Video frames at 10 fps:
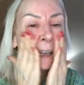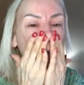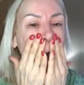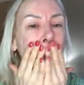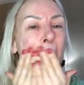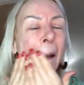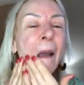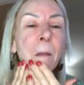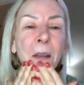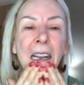Love it
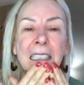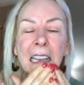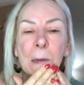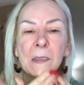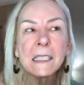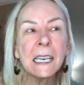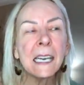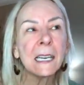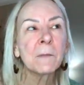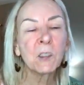because I'm
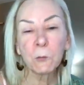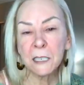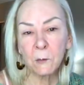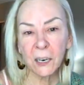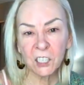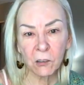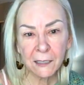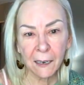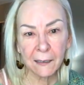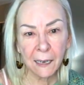seeing the reason why I
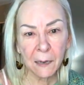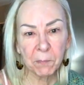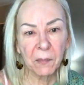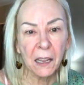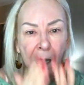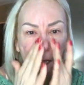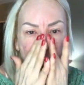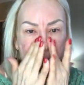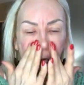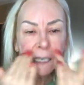chose that name
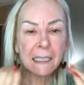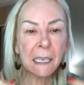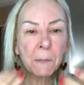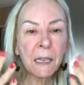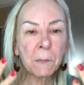is I see